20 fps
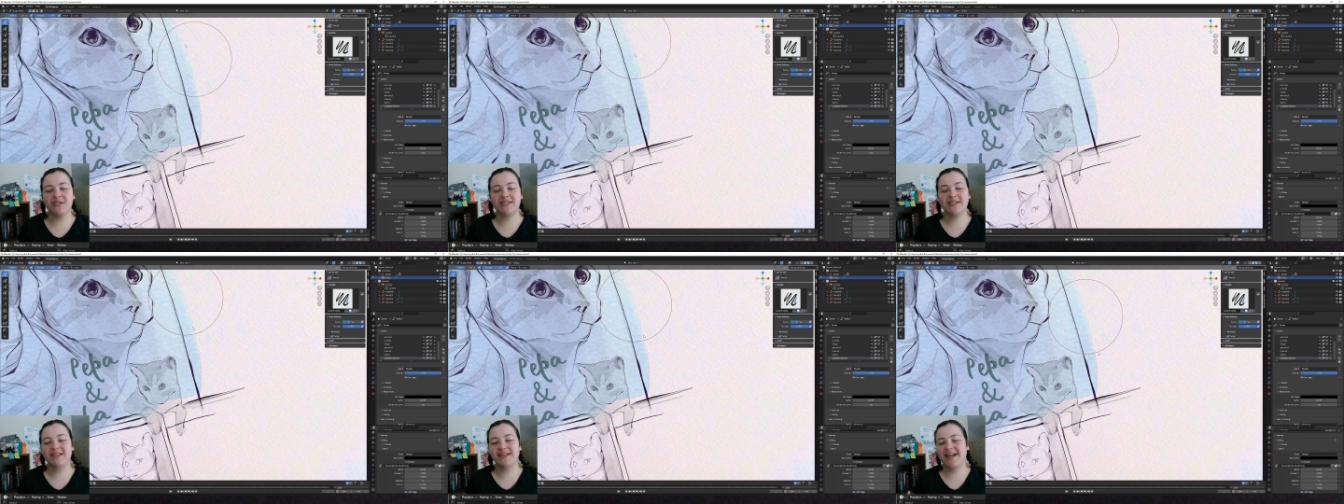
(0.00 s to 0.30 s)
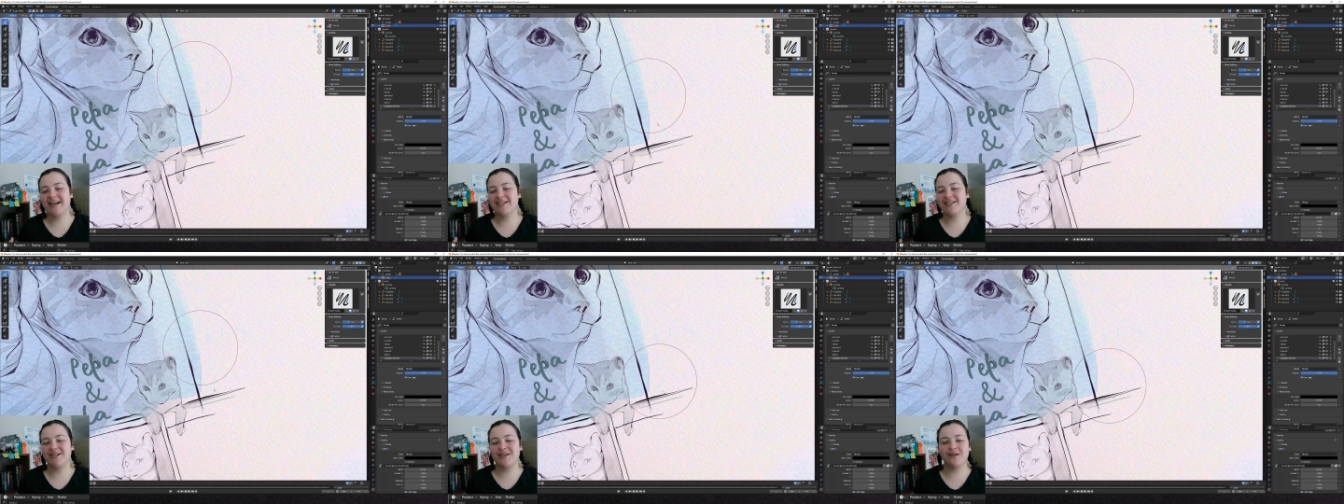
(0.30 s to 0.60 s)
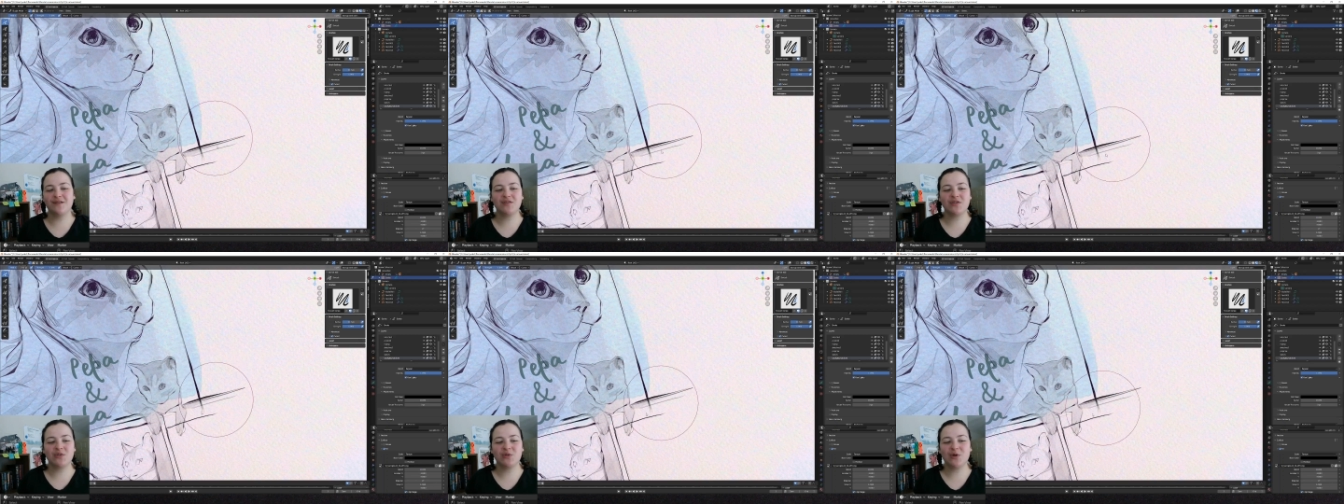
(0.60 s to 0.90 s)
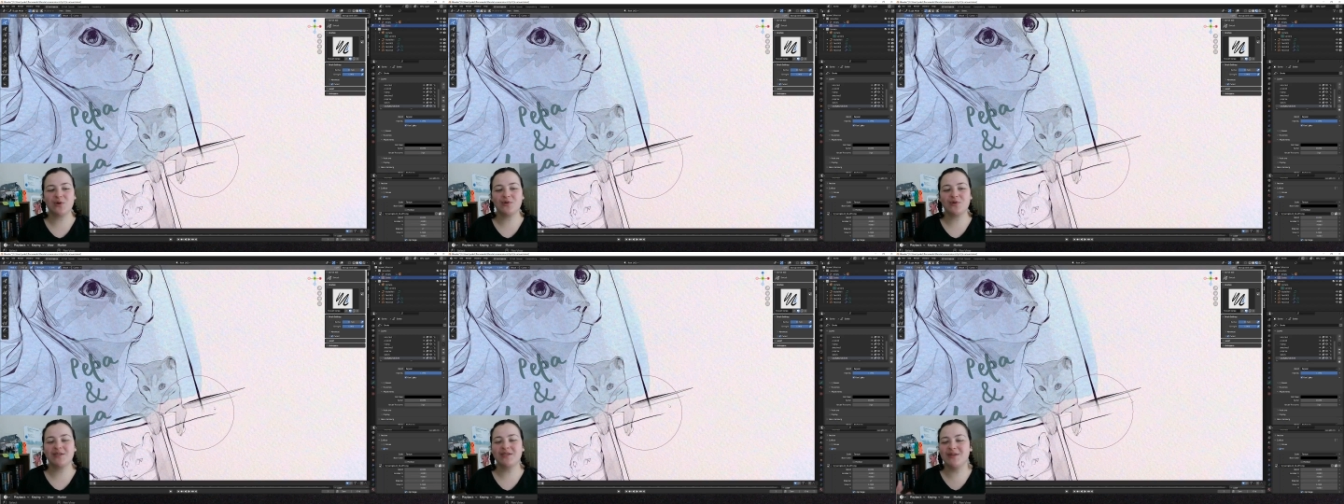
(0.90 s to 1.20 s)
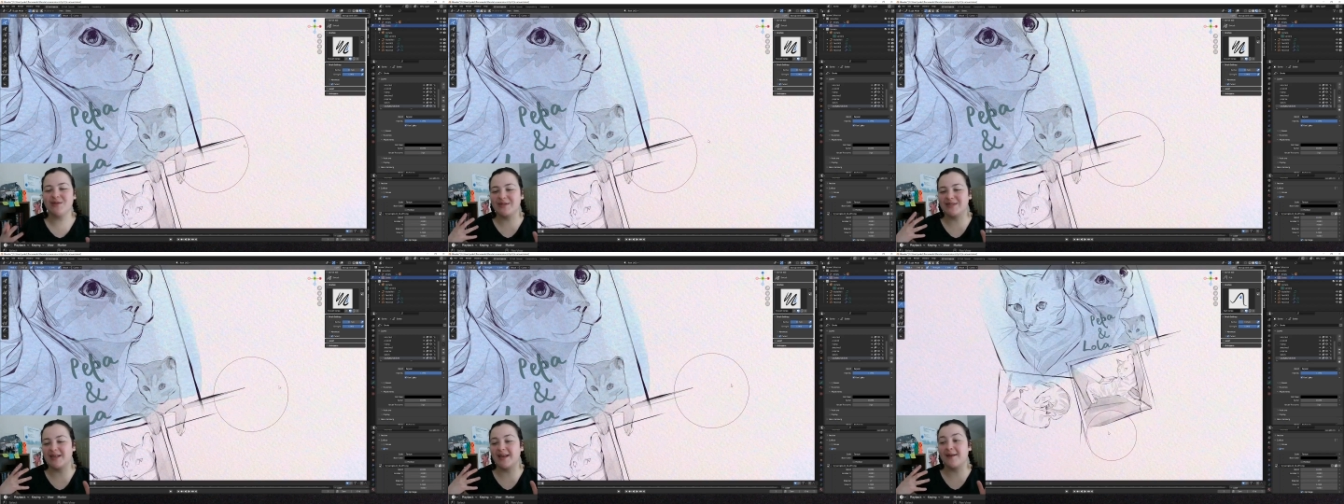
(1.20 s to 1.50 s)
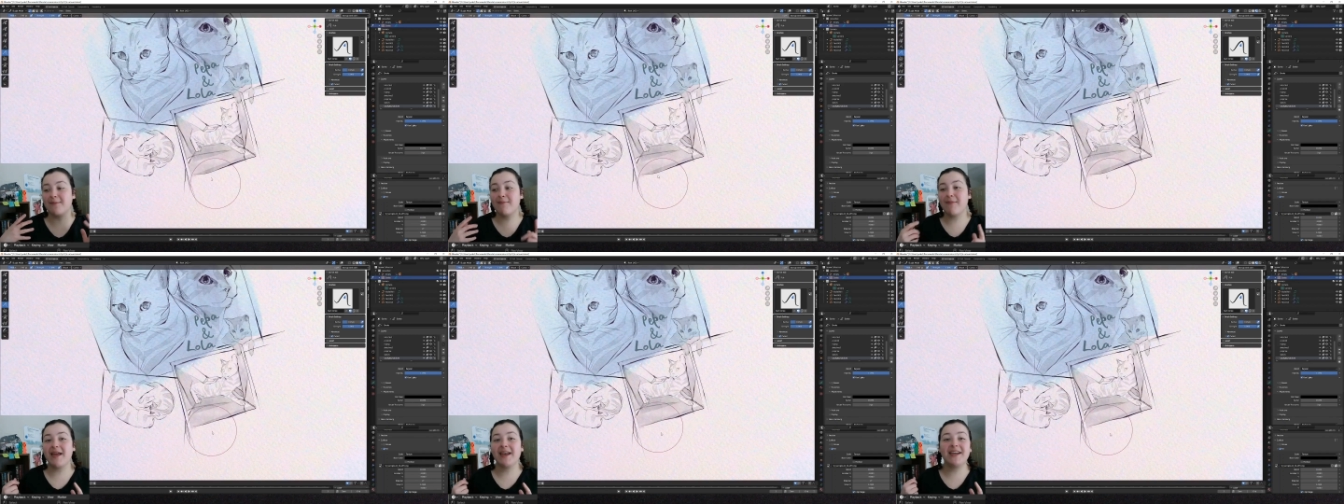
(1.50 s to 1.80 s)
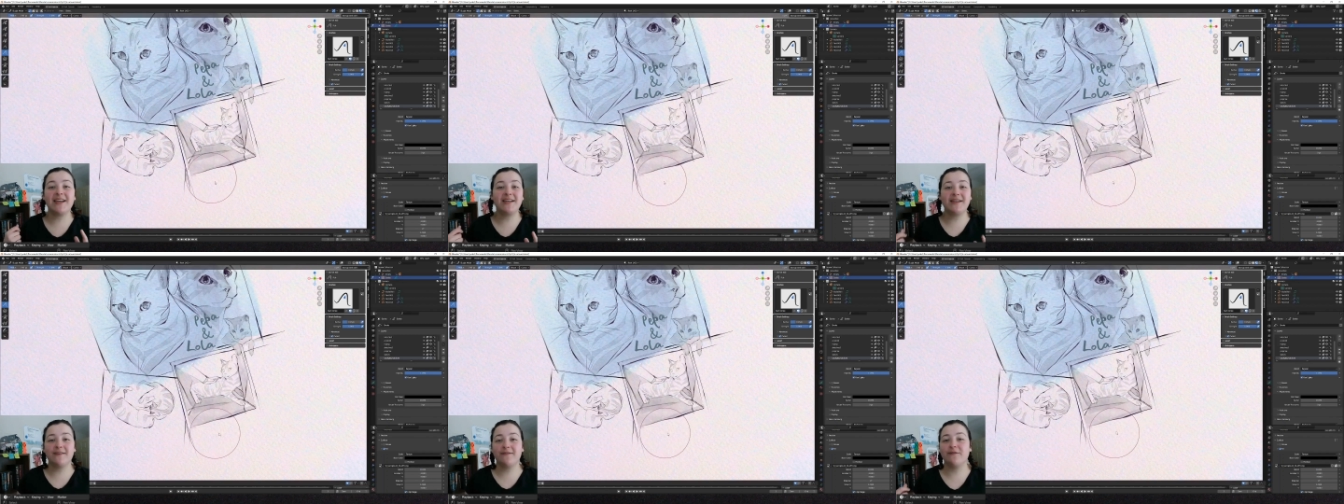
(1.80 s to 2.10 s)
selection of strokes using
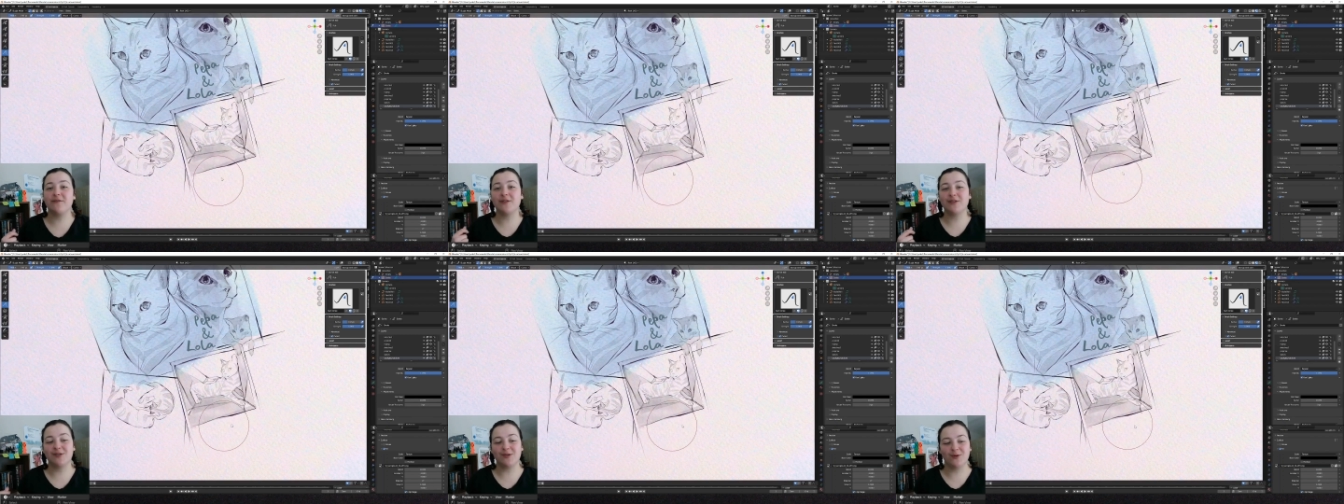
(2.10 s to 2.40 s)
many different